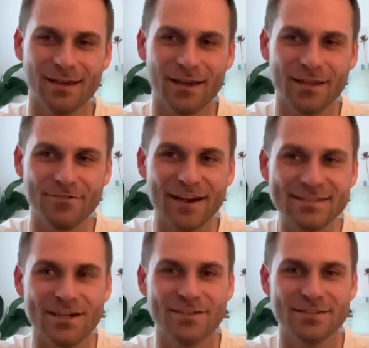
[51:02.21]
As far as
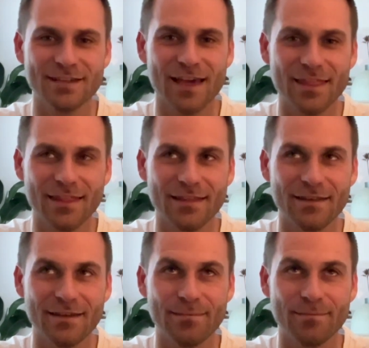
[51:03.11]
I understand
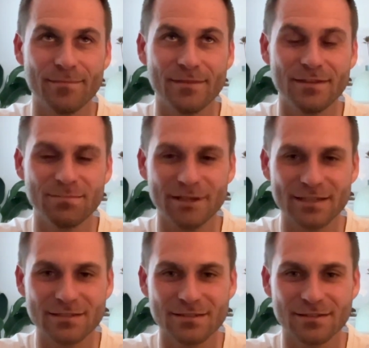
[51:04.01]
it, it's
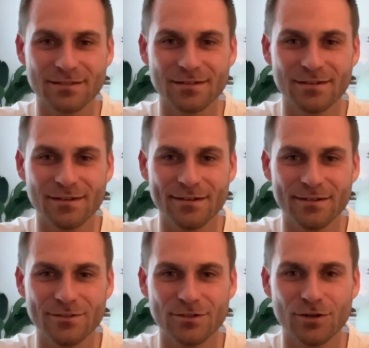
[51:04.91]
mixed.
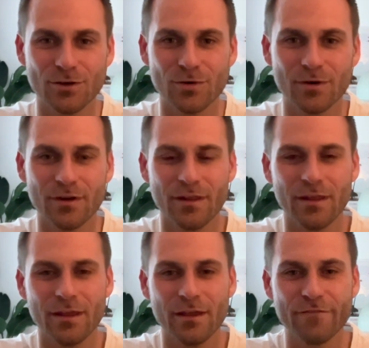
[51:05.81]
So
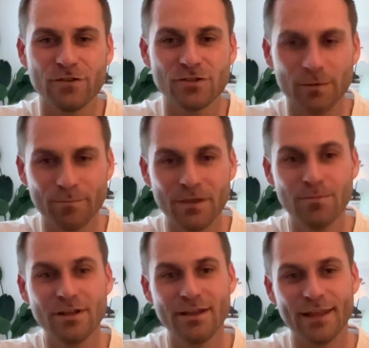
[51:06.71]
for some
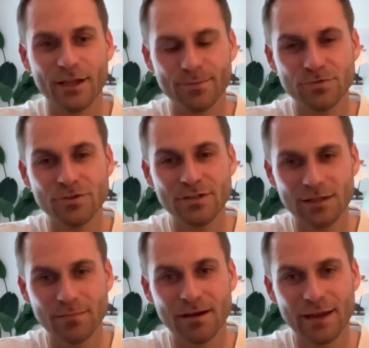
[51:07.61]
people, it helps to eat a little
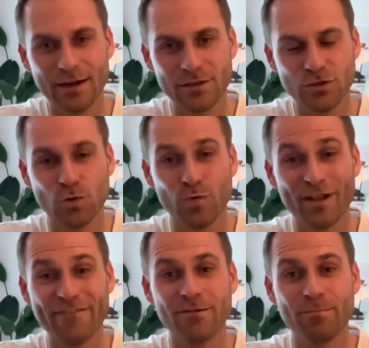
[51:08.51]
bit later. You don't want to
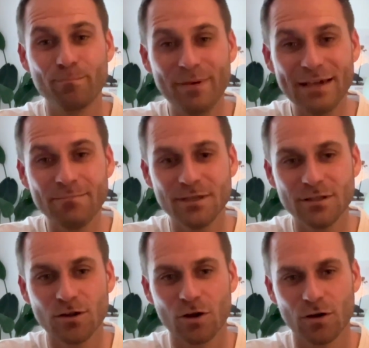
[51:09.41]
have a big
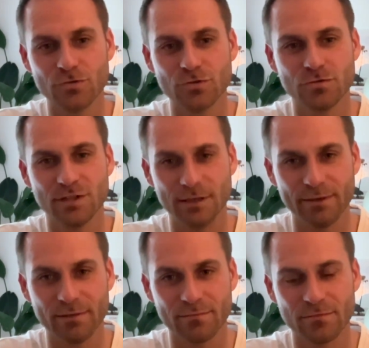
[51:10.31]
meal close to
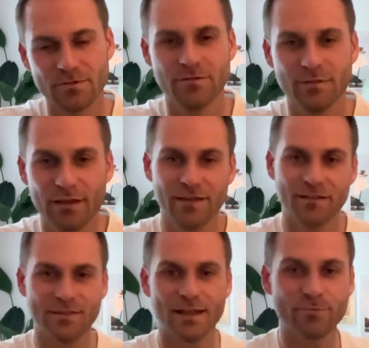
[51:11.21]
sleeping. So I
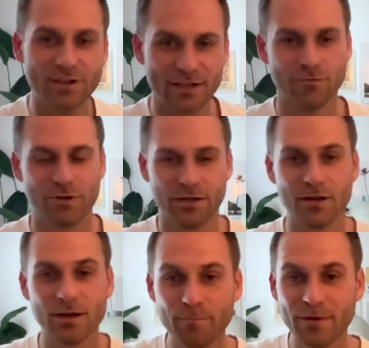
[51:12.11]
think that we can agree on.
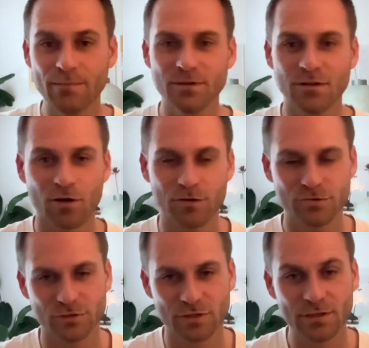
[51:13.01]
Not a big meal close
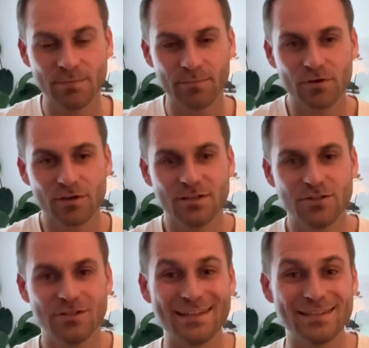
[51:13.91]
to sleeping, because then your
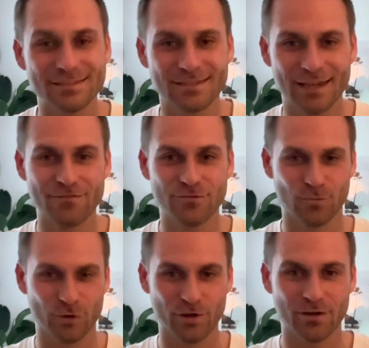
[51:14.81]
digestion has to
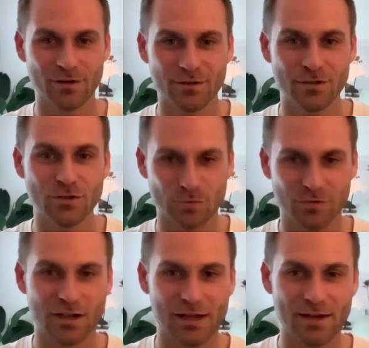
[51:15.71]
work during
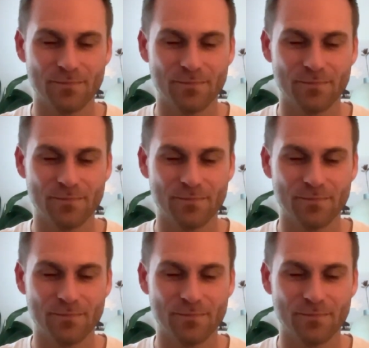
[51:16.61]
the night.